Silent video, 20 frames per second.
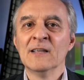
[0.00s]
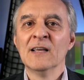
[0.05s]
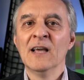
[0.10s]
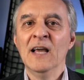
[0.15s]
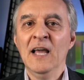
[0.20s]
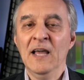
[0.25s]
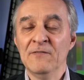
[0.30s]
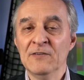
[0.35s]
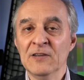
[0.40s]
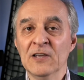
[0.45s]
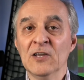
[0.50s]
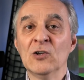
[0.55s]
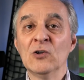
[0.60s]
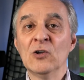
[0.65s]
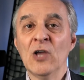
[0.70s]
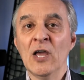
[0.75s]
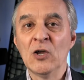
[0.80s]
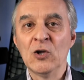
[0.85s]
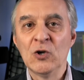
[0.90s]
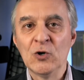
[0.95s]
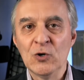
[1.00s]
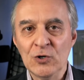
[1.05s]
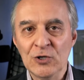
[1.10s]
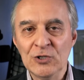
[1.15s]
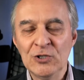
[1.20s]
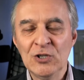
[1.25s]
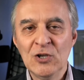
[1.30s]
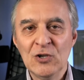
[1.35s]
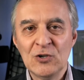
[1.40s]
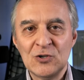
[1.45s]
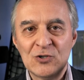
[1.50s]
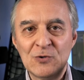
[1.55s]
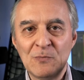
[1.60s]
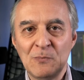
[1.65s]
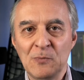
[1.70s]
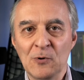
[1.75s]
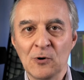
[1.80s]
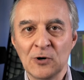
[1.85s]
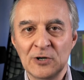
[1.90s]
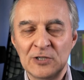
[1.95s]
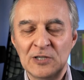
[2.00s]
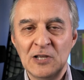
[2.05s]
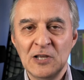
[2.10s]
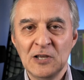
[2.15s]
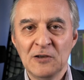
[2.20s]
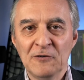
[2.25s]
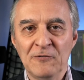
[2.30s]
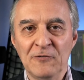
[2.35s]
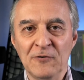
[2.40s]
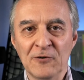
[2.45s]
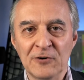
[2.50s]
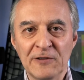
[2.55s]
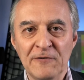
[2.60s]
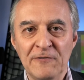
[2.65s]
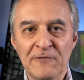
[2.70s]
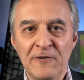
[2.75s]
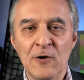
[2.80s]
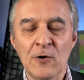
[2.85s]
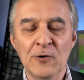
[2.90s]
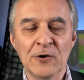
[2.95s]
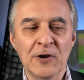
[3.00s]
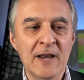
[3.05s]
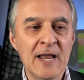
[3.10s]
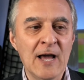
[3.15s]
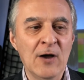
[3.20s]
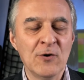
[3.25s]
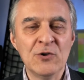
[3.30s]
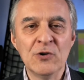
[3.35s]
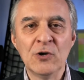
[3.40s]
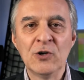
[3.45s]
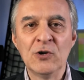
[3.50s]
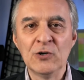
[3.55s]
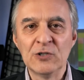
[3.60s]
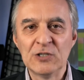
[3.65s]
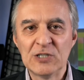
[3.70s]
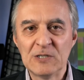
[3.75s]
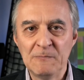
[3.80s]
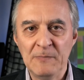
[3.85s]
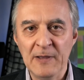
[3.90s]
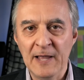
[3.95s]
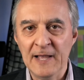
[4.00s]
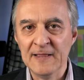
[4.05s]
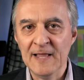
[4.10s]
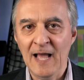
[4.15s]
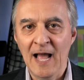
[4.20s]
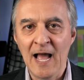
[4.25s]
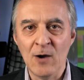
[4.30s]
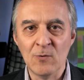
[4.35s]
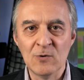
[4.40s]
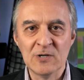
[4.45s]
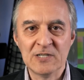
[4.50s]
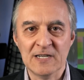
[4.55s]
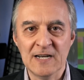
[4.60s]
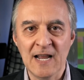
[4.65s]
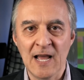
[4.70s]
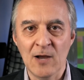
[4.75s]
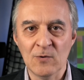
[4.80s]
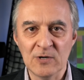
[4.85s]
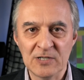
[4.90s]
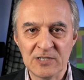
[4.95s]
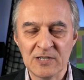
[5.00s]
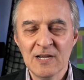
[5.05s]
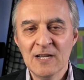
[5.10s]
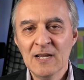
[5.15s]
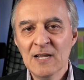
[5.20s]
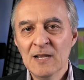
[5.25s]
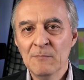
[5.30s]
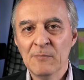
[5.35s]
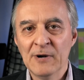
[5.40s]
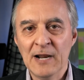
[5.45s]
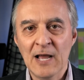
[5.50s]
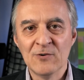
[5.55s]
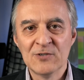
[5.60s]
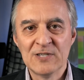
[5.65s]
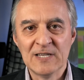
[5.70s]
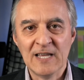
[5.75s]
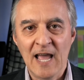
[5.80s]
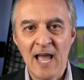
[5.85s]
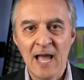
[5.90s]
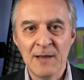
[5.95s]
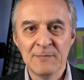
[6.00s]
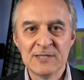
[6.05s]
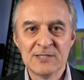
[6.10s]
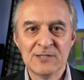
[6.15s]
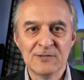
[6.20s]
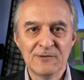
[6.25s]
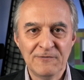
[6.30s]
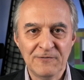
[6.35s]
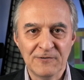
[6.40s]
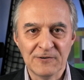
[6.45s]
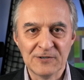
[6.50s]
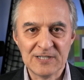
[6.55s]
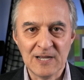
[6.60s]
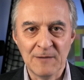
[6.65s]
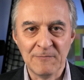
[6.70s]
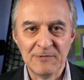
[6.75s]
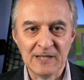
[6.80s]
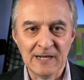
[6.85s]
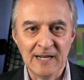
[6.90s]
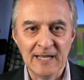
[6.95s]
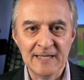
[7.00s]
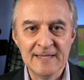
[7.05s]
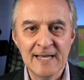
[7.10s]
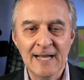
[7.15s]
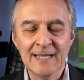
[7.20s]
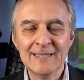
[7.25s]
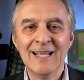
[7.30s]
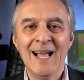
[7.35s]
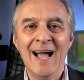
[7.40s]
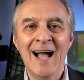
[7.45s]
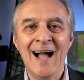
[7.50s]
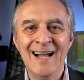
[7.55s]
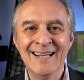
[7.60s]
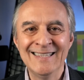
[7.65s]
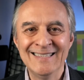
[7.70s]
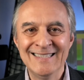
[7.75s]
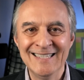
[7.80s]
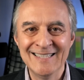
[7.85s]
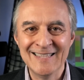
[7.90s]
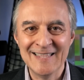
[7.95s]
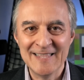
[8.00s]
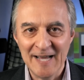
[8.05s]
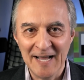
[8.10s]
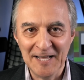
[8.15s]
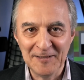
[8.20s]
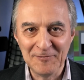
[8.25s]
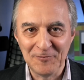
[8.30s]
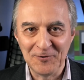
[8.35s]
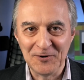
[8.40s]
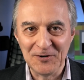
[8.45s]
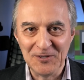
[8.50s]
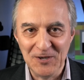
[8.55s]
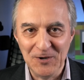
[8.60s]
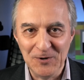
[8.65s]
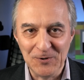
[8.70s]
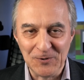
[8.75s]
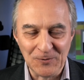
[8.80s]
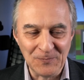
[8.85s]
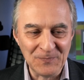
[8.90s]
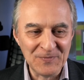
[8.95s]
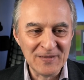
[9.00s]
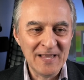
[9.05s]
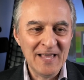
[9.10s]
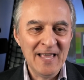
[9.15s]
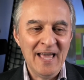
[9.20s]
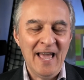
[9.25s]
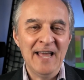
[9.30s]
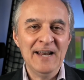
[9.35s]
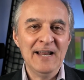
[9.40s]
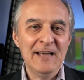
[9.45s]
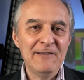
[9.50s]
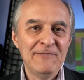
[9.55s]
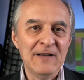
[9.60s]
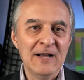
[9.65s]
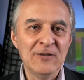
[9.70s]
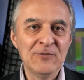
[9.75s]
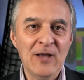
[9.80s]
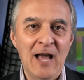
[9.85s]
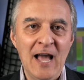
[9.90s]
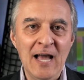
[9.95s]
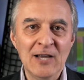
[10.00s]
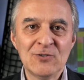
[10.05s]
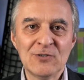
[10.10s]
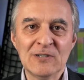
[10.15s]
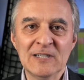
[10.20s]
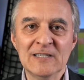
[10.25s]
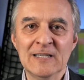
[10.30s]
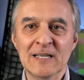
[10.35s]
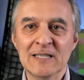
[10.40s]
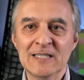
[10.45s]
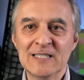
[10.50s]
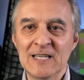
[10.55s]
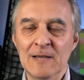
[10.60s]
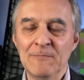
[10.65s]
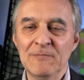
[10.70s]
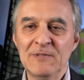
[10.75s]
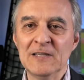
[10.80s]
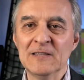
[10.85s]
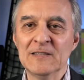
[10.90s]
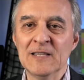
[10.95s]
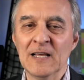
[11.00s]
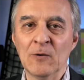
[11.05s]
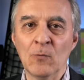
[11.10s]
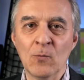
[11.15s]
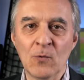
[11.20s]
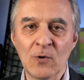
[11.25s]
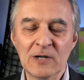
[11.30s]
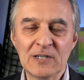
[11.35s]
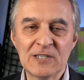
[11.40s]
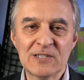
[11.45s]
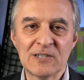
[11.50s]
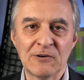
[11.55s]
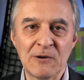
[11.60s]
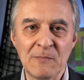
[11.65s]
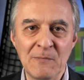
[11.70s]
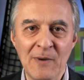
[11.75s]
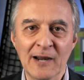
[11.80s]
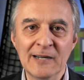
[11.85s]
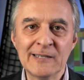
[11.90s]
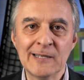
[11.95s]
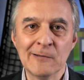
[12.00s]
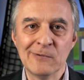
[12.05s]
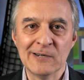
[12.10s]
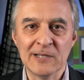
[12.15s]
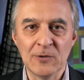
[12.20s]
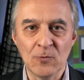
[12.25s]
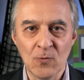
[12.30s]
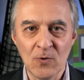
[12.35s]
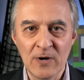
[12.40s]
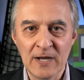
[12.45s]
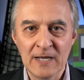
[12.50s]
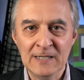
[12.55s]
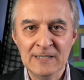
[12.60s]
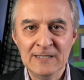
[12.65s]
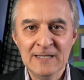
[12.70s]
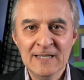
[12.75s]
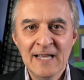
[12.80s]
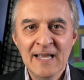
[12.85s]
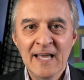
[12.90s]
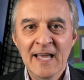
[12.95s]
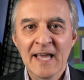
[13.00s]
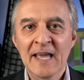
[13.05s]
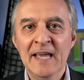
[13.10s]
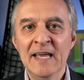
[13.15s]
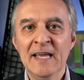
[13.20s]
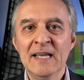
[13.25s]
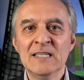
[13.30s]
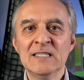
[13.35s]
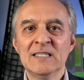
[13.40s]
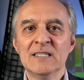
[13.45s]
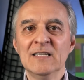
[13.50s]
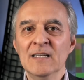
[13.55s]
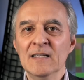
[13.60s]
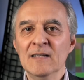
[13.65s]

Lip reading: having a good support for the phone. Now, you could spend hours and hours browsing Amazon for something like that. I did that for you. And I found actually that something that works remarkably well is